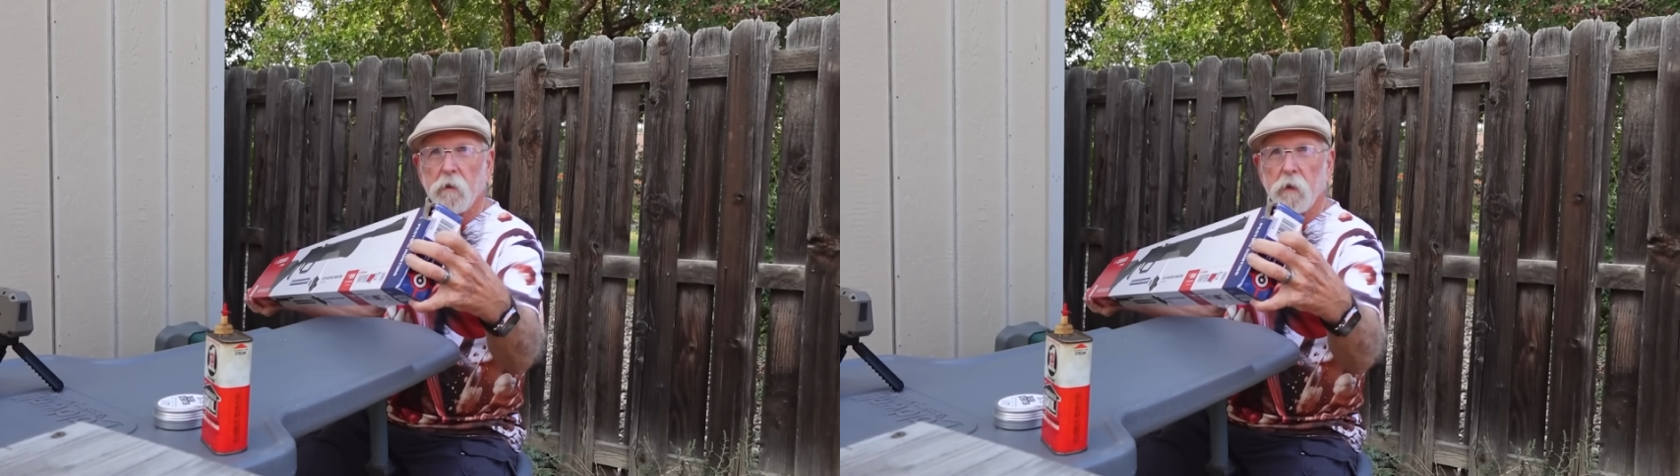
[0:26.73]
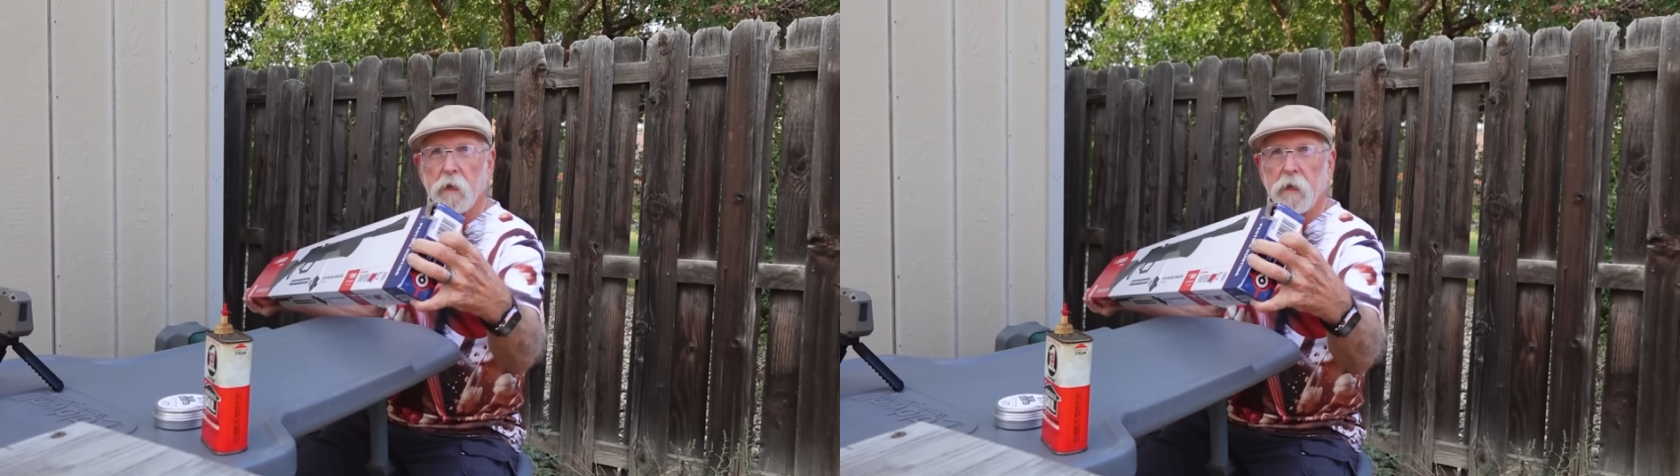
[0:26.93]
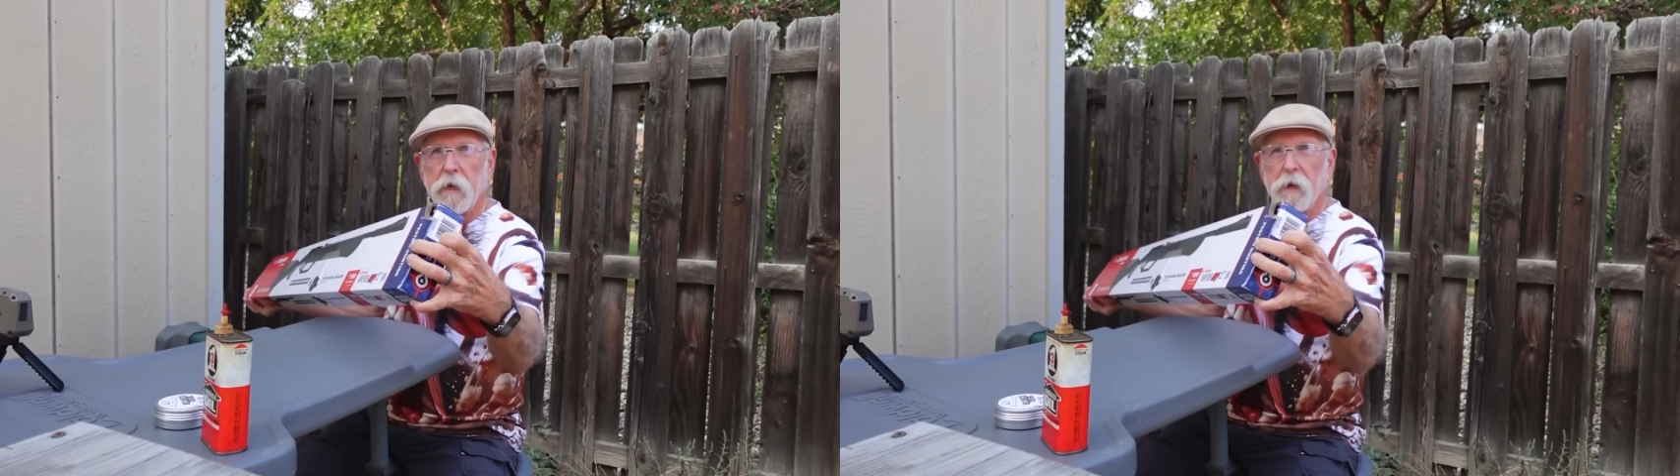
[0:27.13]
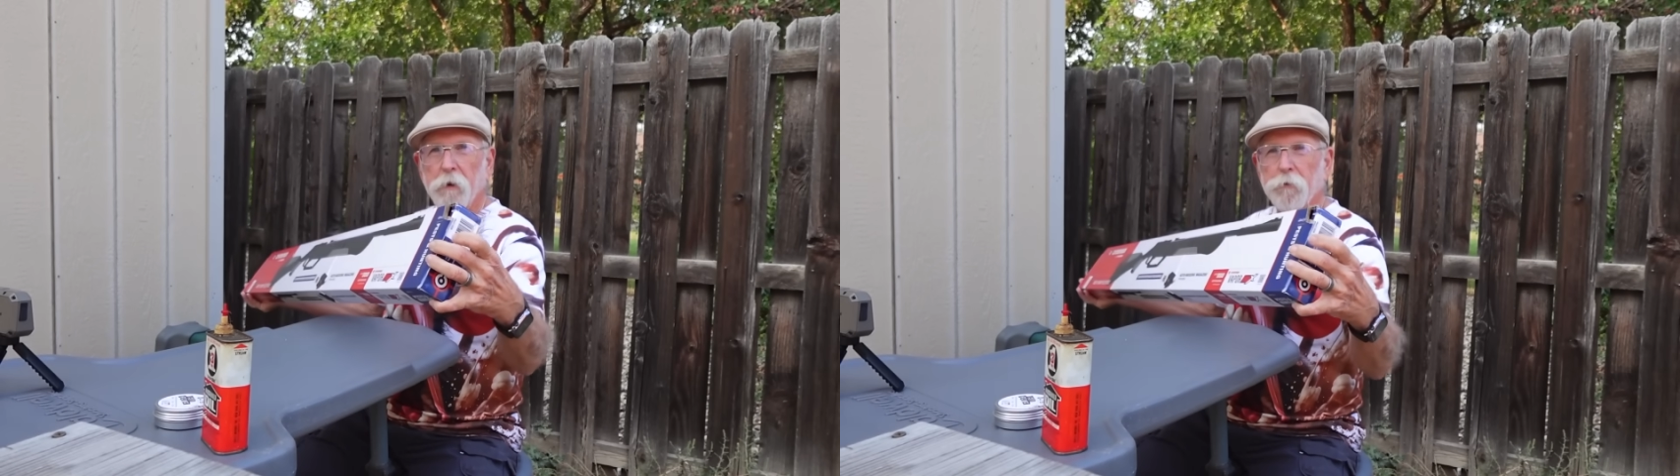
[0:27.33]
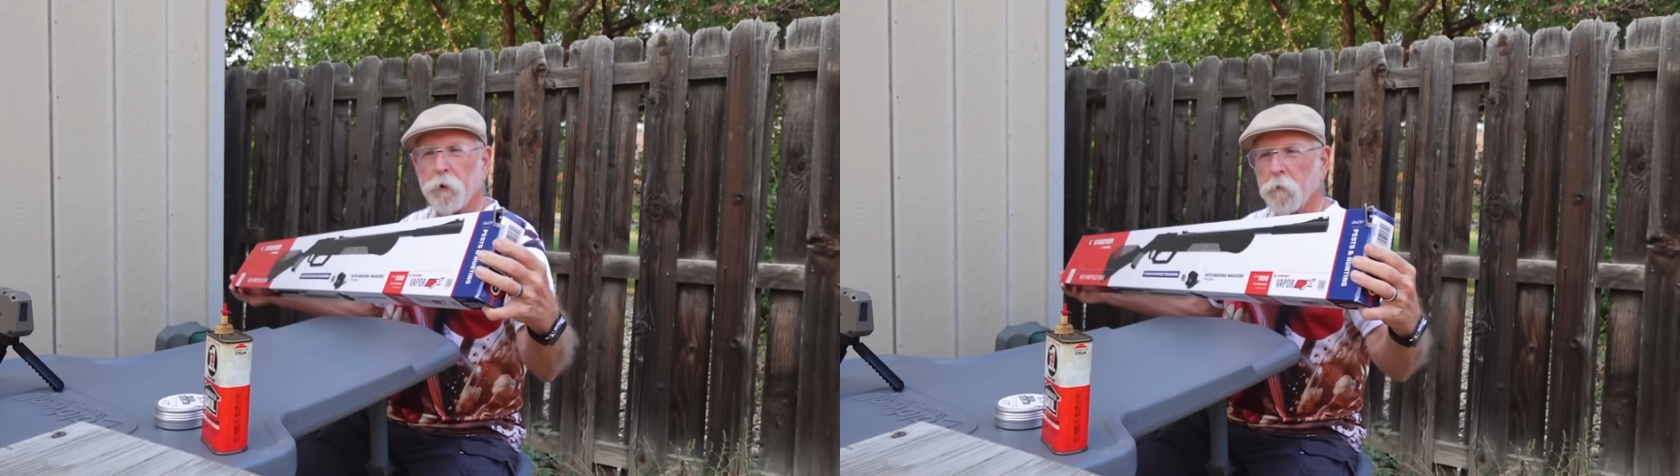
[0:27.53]
right
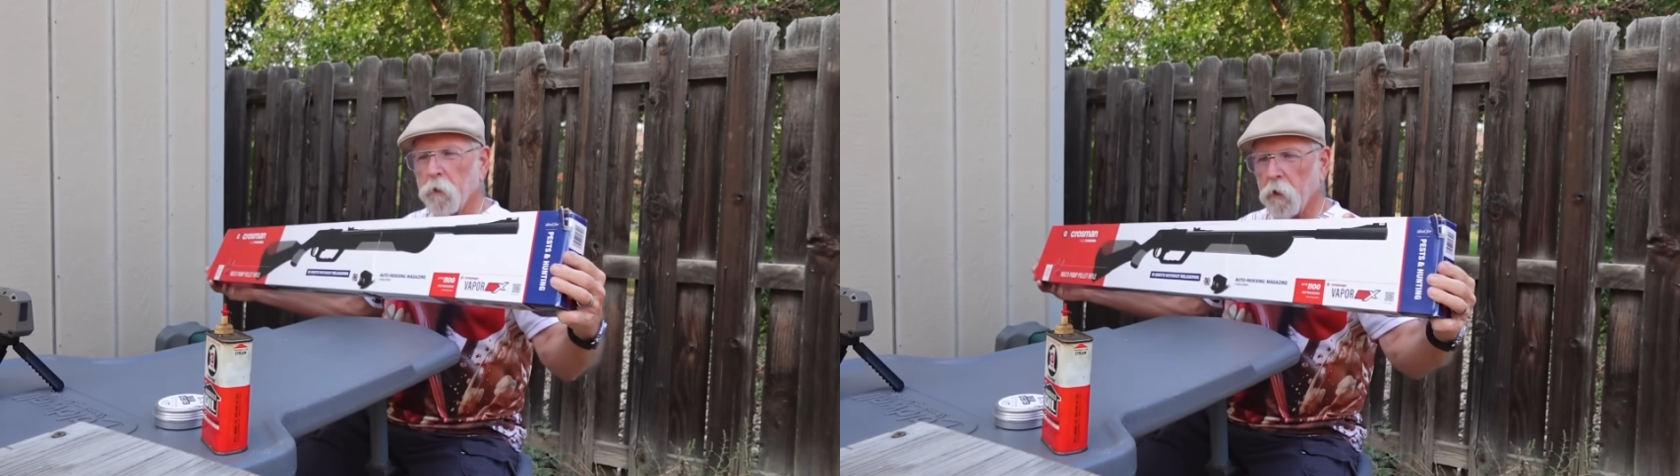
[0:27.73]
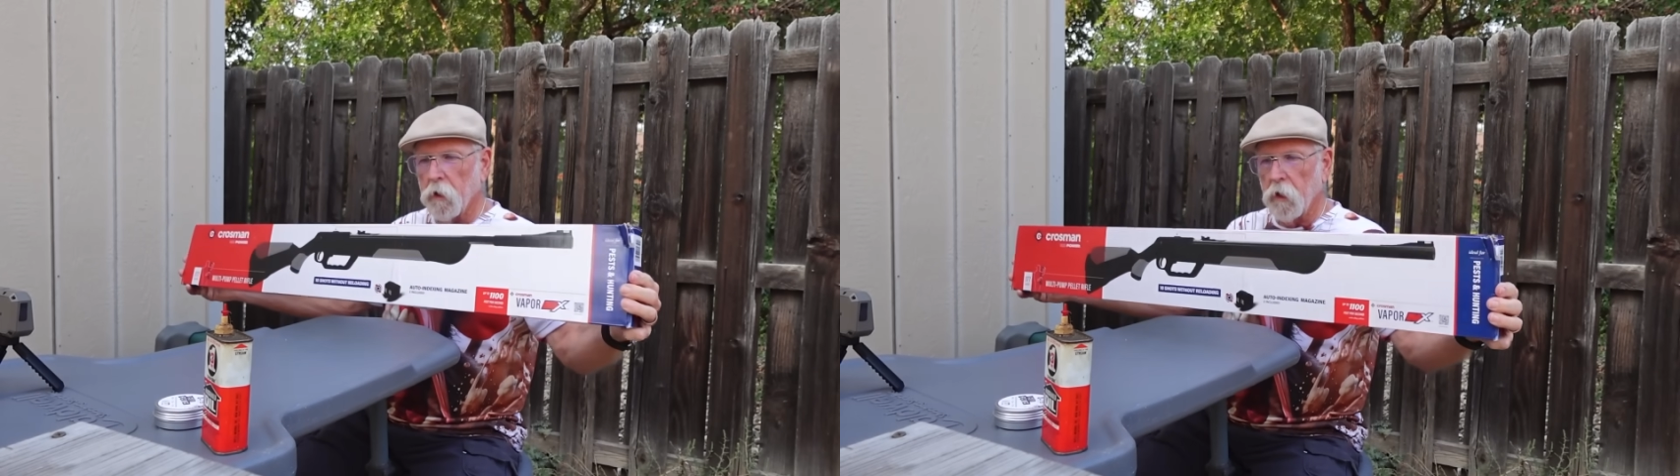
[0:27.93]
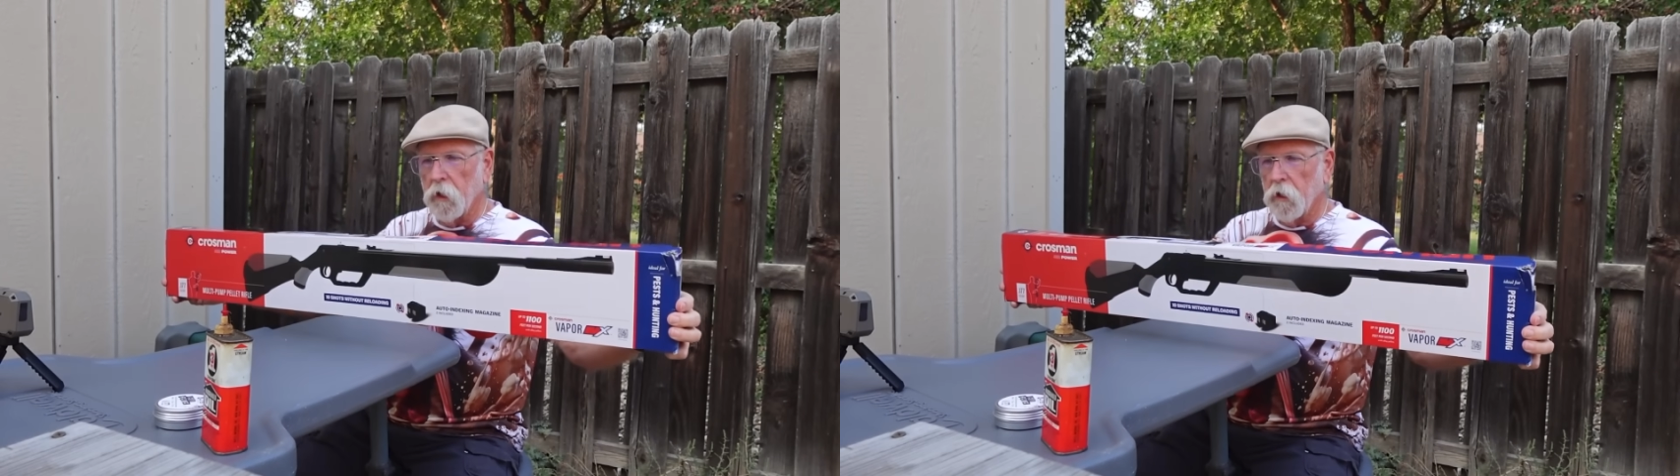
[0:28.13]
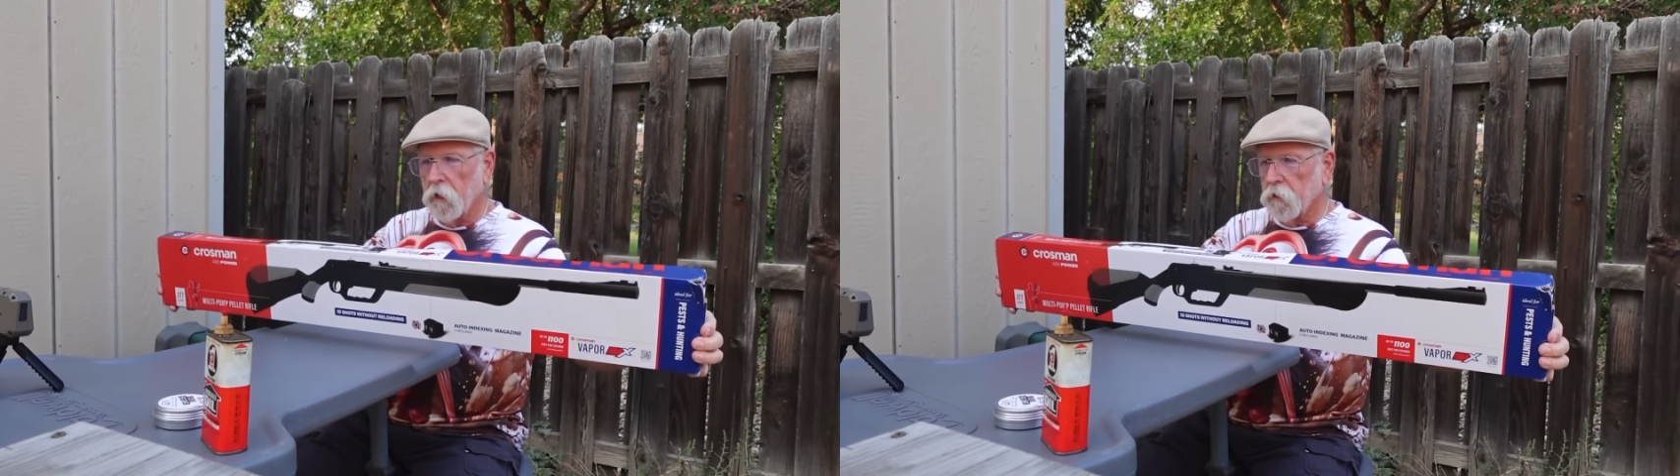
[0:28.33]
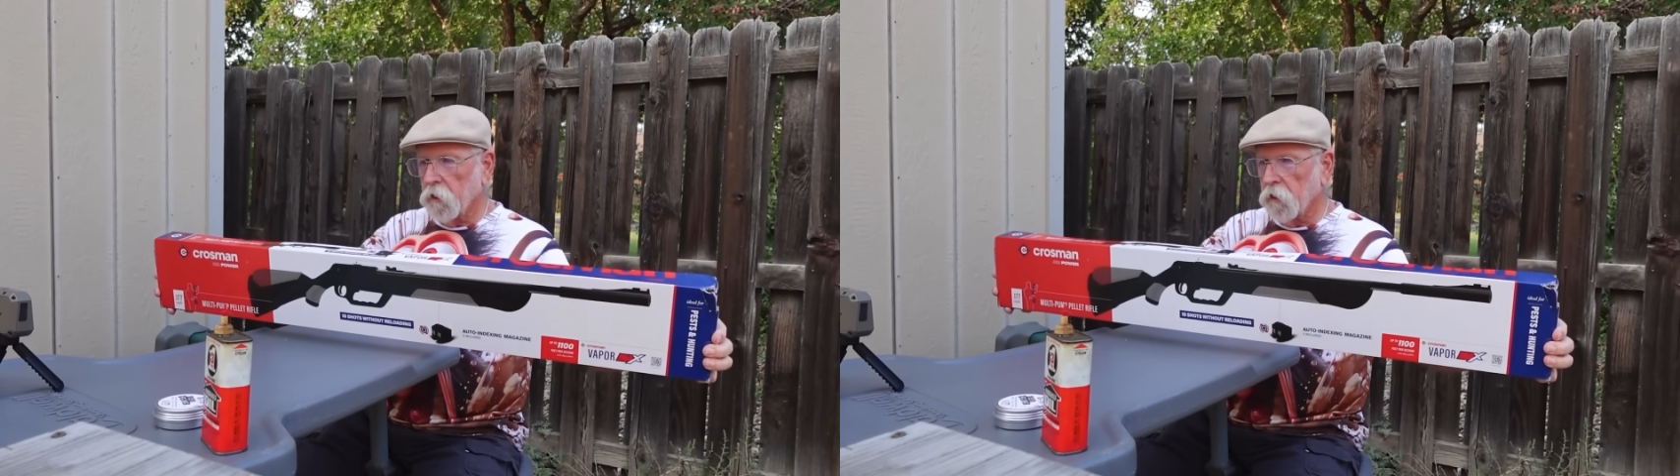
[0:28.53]
here from the
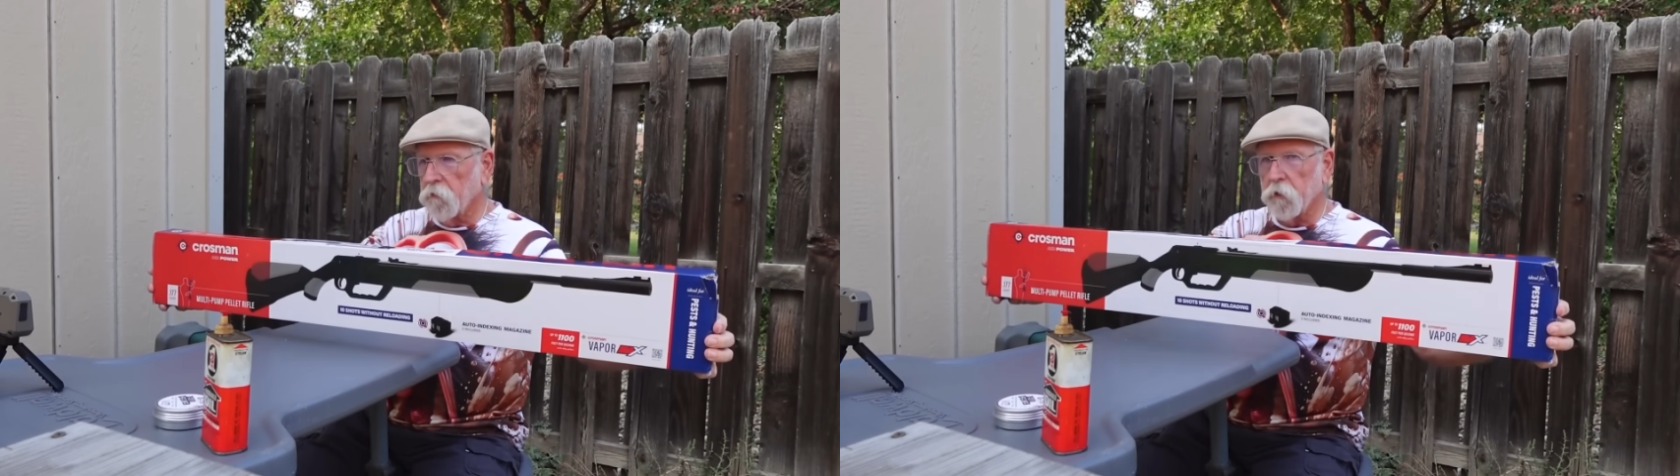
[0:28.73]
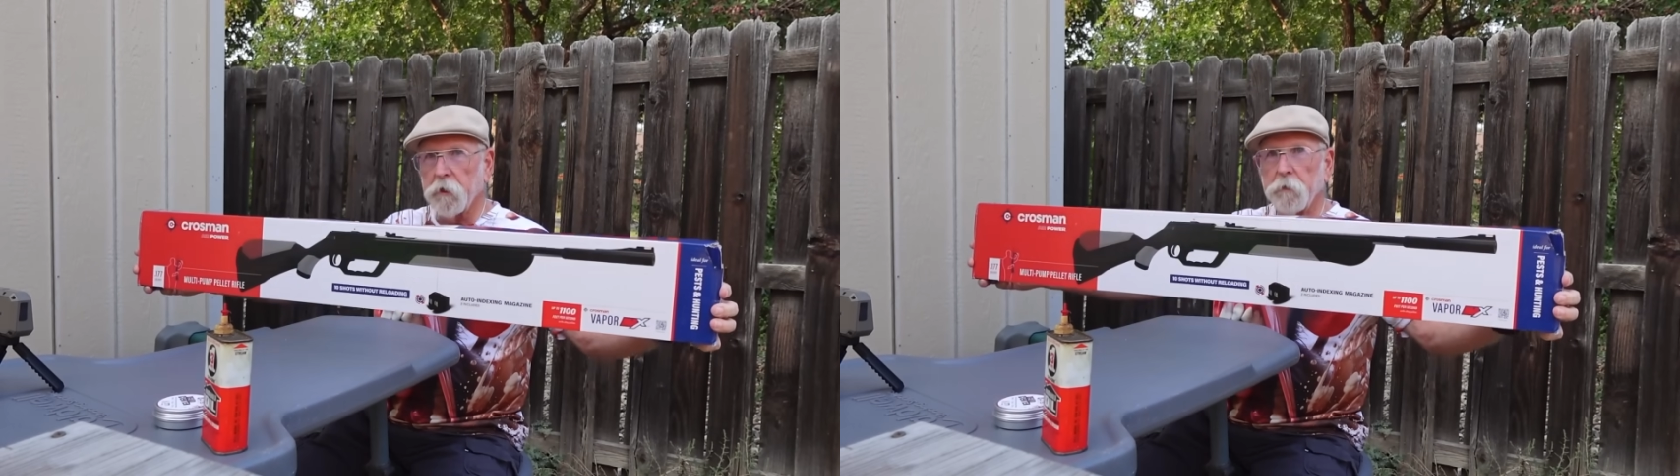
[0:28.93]
delivery.